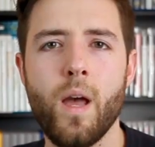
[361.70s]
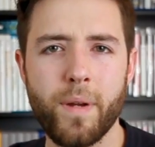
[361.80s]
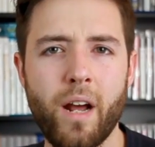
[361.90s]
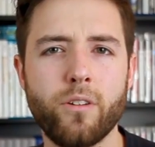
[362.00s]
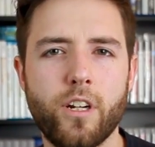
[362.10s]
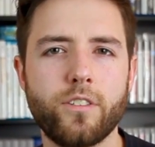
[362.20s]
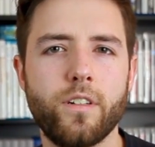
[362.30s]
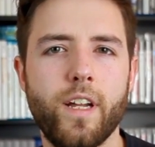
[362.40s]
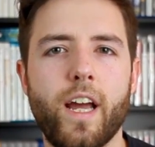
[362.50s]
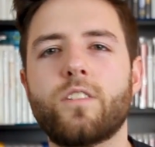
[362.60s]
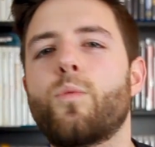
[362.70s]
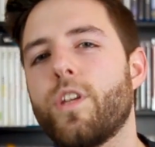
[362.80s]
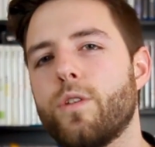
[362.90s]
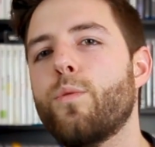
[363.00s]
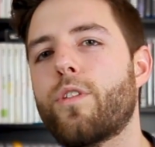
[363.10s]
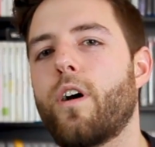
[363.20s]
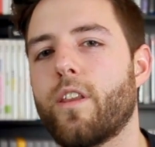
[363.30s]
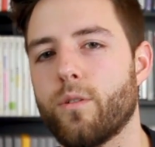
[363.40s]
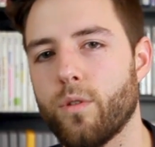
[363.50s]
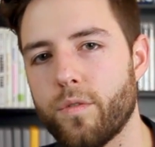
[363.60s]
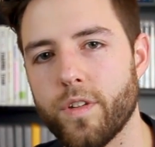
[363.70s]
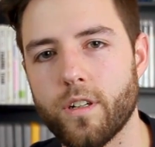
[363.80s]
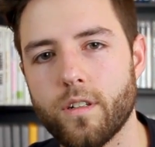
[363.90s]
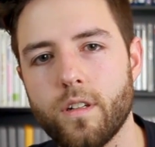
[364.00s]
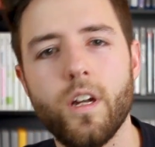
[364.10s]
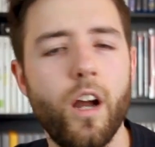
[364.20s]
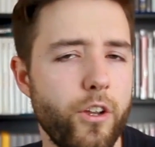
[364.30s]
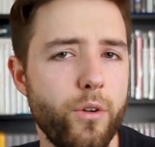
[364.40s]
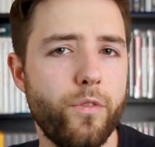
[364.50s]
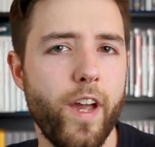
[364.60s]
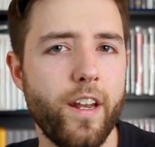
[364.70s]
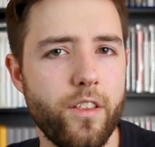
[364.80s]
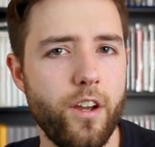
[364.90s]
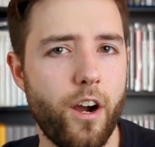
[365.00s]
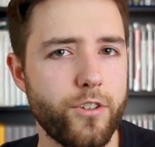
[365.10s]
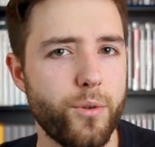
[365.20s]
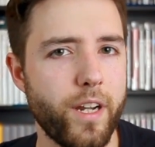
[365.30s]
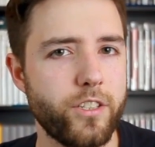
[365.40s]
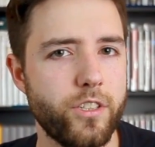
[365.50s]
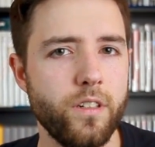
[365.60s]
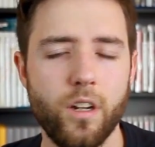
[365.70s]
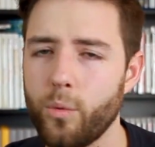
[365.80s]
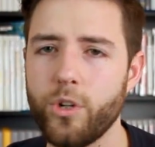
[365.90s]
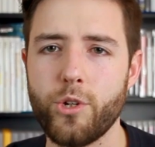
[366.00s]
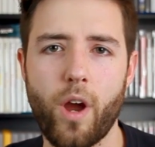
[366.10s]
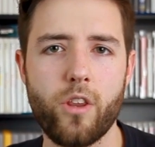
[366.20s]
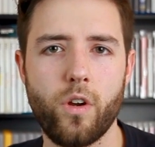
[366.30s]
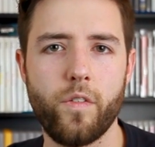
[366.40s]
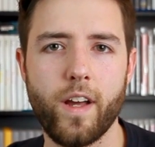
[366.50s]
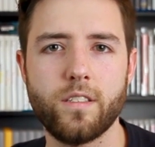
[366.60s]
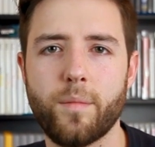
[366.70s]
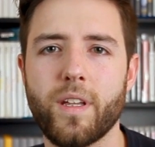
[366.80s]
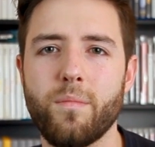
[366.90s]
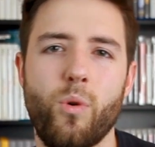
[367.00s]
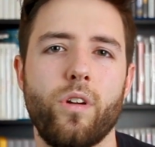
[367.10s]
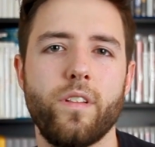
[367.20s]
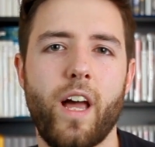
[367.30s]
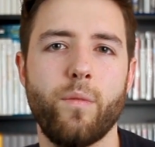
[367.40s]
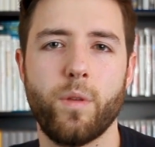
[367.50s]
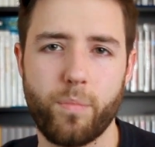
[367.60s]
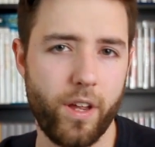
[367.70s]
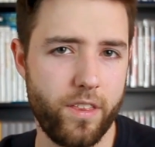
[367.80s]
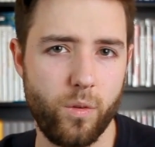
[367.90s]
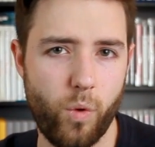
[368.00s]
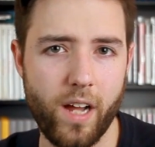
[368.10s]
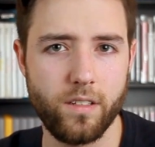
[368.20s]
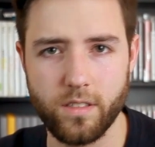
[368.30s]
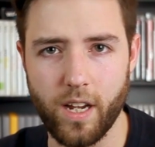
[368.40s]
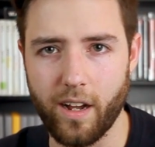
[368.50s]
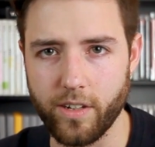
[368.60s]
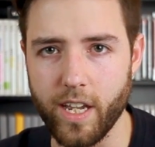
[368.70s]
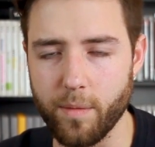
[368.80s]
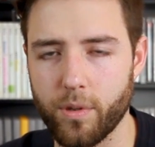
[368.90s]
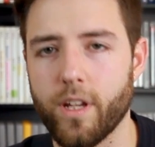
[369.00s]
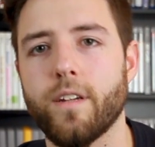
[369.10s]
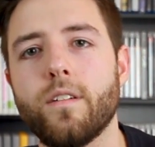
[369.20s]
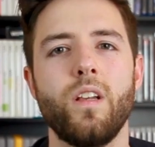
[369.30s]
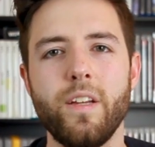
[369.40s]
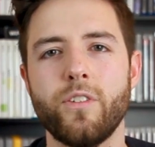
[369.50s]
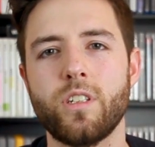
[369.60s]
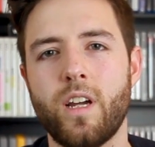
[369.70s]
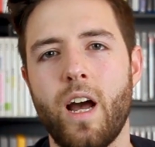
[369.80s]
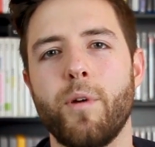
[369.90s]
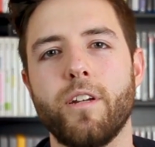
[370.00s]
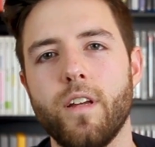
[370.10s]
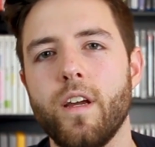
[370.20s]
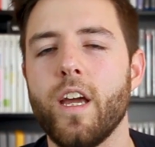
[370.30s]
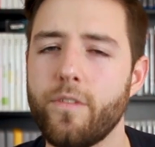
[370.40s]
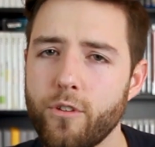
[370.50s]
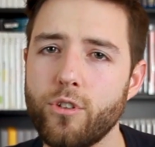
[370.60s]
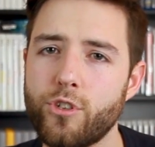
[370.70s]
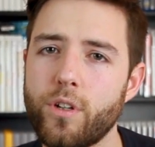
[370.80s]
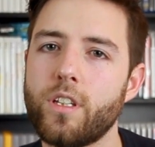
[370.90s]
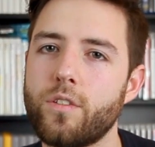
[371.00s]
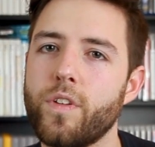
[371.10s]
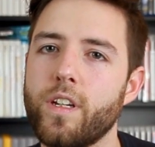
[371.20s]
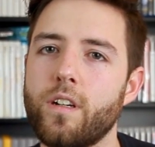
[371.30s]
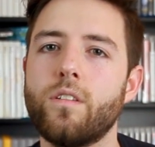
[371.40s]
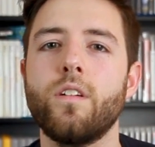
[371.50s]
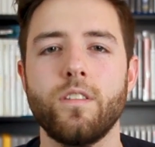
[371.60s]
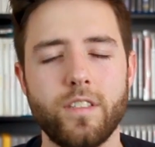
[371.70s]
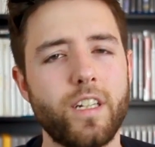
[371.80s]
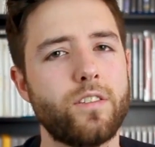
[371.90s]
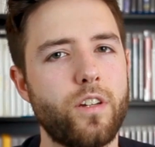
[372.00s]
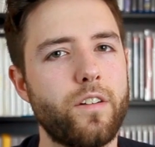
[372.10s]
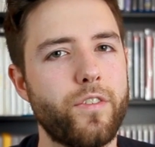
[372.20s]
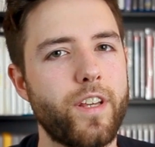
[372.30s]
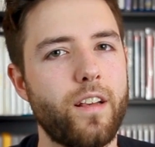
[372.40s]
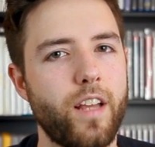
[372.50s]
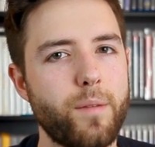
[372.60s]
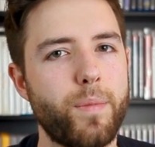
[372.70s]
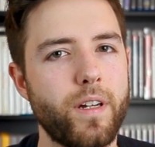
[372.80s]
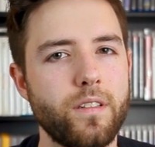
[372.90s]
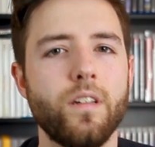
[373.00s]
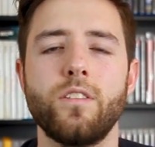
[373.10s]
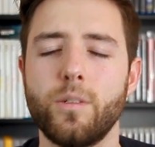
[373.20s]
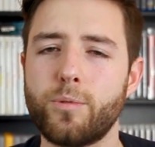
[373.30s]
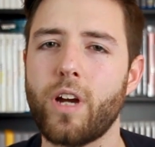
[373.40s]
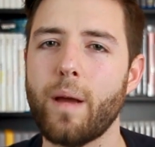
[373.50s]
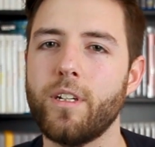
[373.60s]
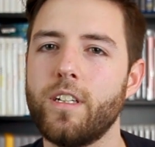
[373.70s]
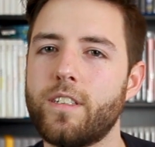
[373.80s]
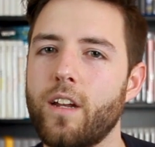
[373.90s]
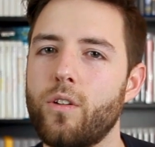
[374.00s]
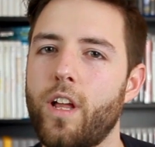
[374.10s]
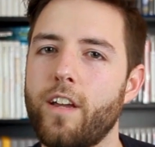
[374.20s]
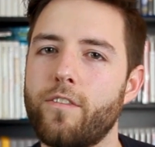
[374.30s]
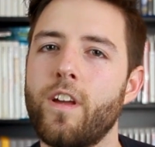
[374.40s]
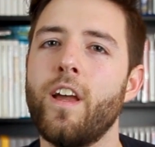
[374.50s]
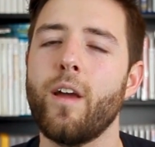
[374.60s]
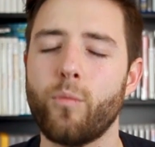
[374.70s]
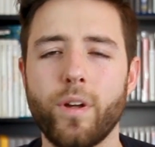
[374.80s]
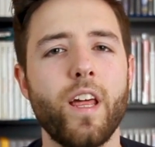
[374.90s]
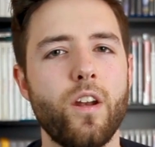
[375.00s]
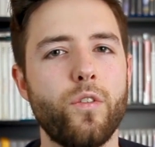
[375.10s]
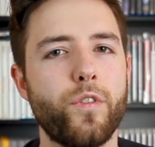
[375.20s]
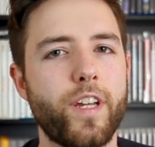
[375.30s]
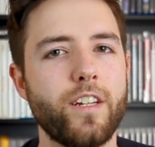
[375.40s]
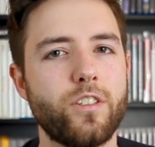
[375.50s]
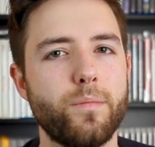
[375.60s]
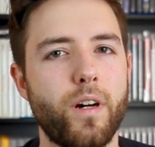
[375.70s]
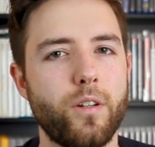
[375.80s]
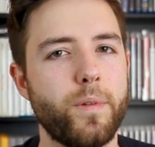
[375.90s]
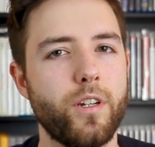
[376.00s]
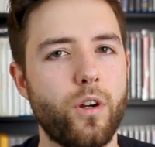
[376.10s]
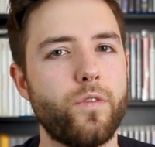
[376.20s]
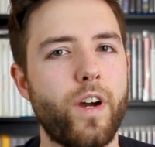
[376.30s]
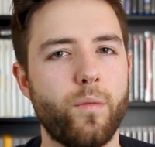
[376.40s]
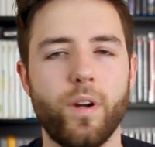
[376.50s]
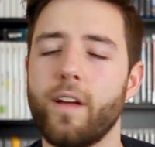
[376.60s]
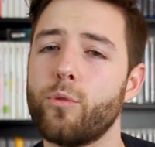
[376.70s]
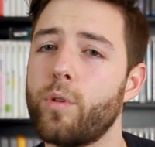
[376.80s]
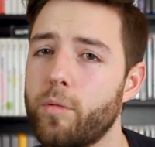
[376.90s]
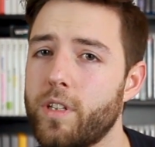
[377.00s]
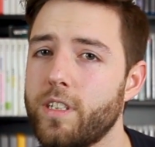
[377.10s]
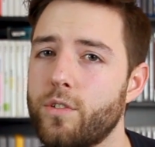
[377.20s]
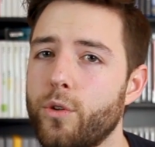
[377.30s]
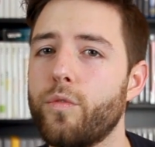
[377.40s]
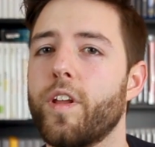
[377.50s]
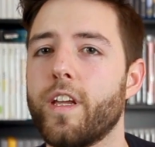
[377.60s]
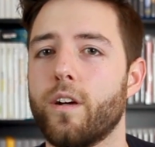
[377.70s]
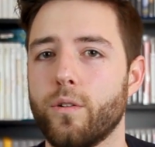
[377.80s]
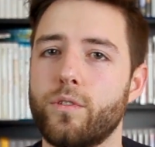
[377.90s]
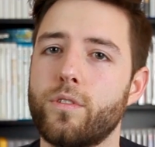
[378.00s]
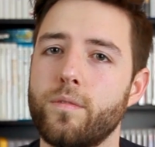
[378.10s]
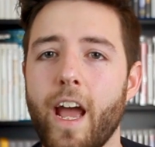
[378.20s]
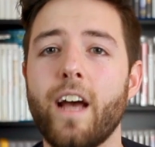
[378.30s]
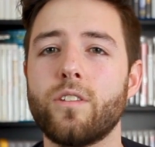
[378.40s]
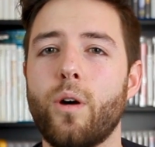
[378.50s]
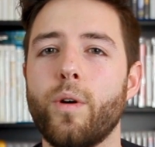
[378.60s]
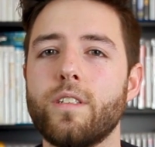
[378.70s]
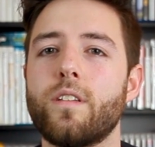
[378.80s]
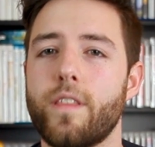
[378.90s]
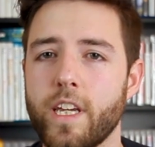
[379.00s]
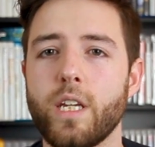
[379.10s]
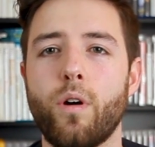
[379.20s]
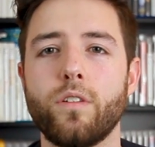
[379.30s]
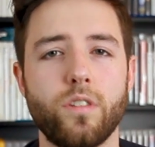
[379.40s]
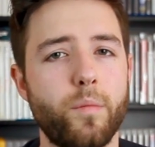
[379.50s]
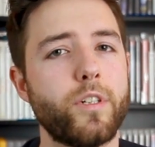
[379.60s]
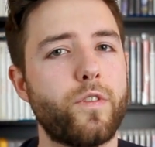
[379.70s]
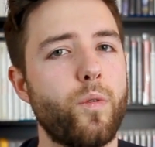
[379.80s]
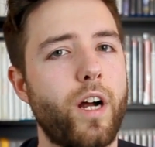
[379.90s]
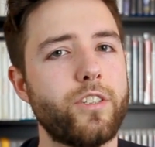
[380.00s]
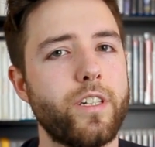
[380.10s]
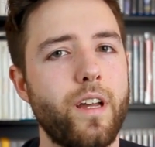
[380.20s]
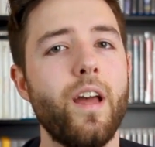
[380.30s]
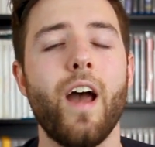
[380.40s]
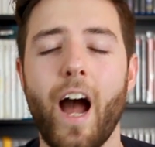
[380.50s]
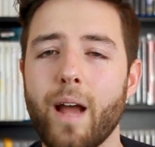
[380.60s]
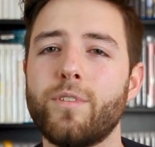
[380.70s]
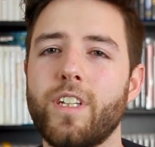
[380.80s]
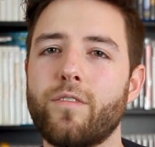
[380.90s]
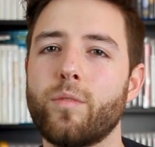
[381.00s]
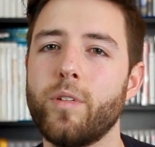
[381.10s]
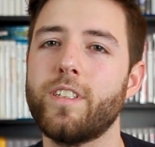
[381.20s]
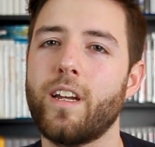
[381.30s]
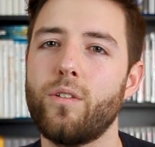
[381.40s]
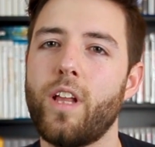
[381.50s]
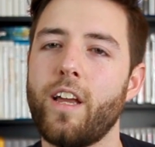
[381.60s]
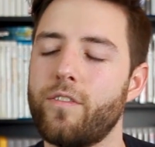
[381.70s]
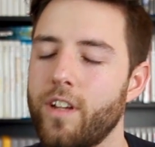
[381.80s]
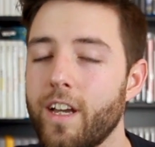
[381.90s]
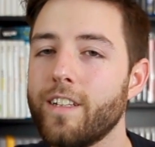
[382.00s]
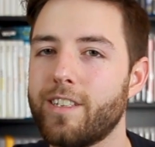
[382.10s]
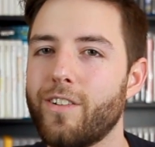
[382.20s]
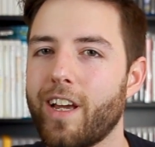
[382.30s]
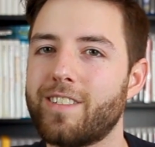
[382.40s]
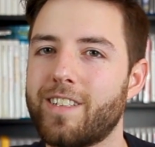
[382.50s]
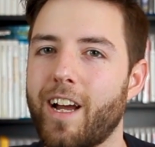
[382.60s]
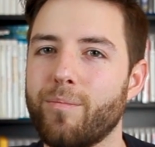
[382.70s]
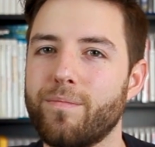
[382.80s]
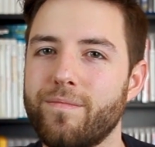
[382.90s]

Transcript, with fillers: But now it's our turn to ask what you thought of the reveal. Are you a fan of the art direction? Or would you rather have had something more in line with Breath of the Wild style gameplay? Leave us a comment. And if you enjoyed this video, sing a song for that like button, subscribe to Nintendo Life, and ring that notification bell to be notified whenever we release new videos. As always, thank you all so much for watching. I'm Zion from Nintendo Life. Until next time.